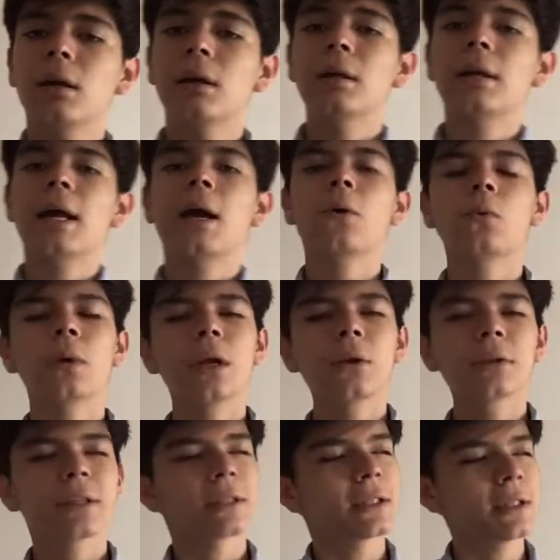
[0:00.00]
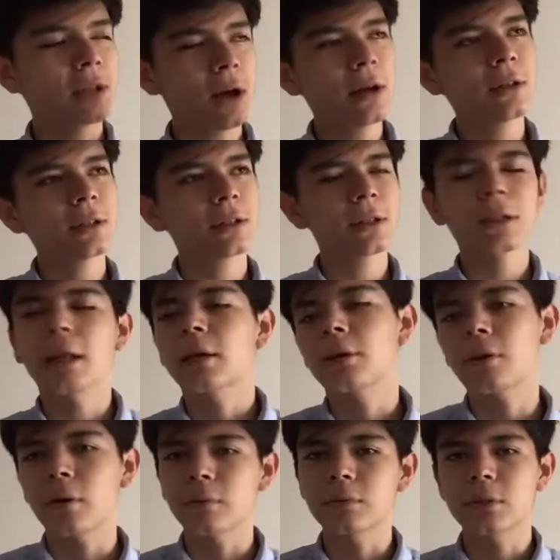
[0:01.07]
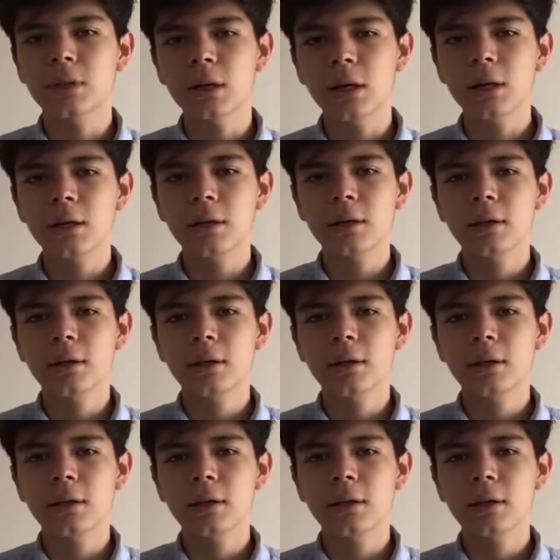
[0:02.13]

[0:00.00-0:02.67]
Now, we know that stars, like our own sun,